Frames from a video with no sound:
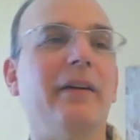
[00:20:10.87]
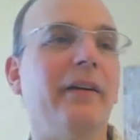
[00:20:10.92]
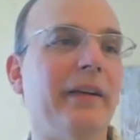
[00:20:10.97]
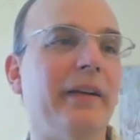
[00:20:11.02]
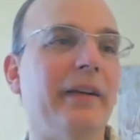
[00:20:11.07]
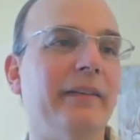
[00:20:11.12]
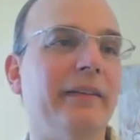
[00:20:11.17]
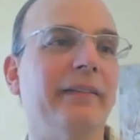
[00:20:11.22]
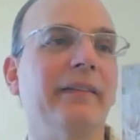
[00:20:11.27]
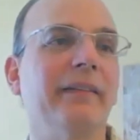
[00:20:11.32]

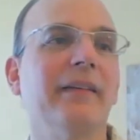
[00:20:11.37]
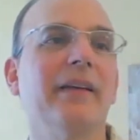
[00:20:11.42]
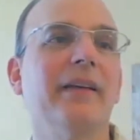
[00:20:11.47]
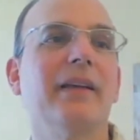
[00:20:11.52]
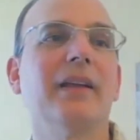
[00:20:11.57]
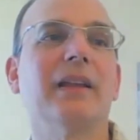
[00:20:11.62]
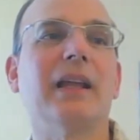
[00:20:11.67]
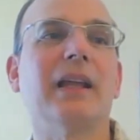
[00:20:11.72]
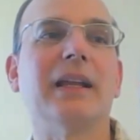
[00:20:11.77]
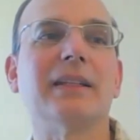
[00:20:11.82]
And,
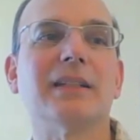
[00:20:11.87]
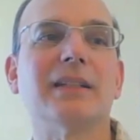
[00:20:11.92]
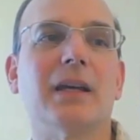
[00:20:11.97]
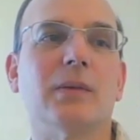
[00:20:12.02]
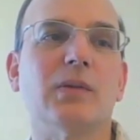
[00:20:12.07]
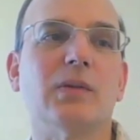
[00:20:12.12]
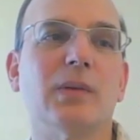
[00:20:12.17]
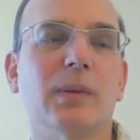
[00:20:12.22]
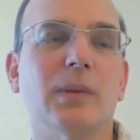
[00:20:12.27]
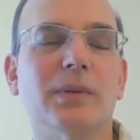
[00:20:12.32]
a lot of
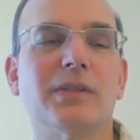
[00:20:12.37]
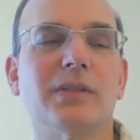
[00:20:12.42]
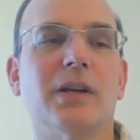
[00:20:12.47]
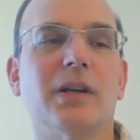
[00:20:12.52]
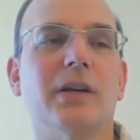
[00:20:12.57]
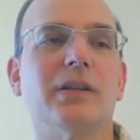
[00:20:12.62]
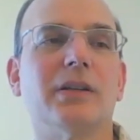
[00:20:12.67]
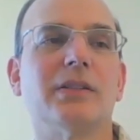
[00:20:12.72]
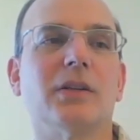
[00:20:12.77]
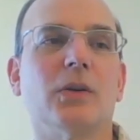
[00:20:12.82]
times people
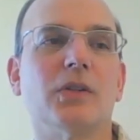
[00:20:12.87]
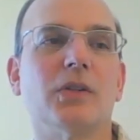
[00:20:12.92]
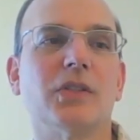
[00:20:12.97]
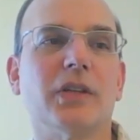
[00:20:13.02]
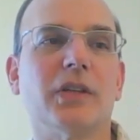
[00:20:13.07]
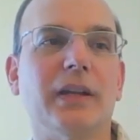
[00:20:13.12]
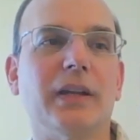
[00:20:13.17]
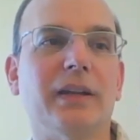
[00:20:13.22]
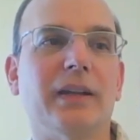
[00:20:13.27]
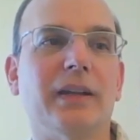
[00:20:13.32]
start associating